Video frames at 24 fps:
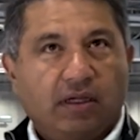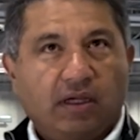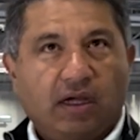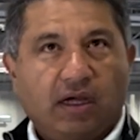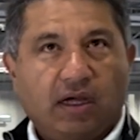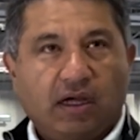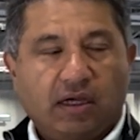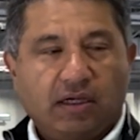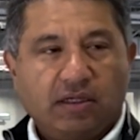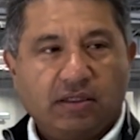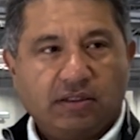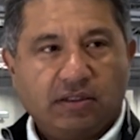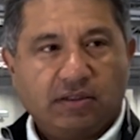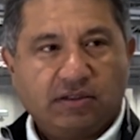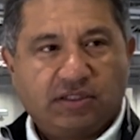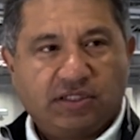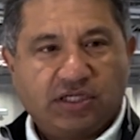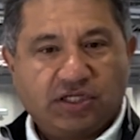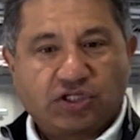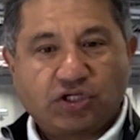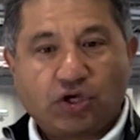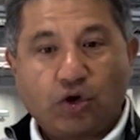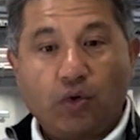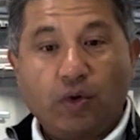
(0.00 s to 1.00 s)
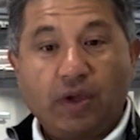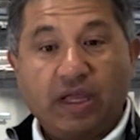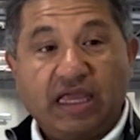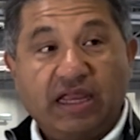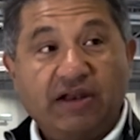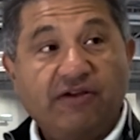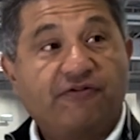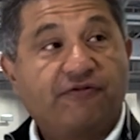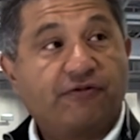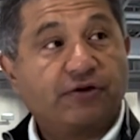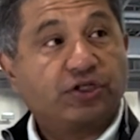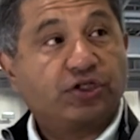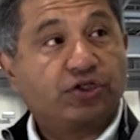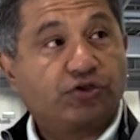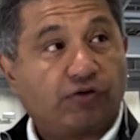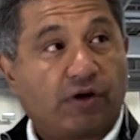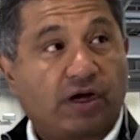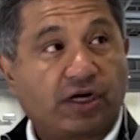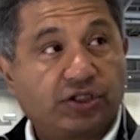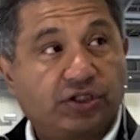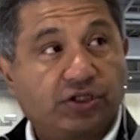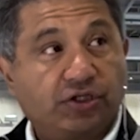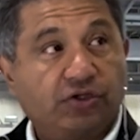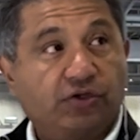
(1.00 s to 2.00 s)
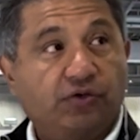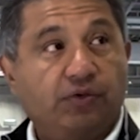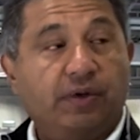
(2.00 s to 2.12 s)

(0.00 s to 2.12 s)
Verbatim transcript: uh, Cisco infrastructure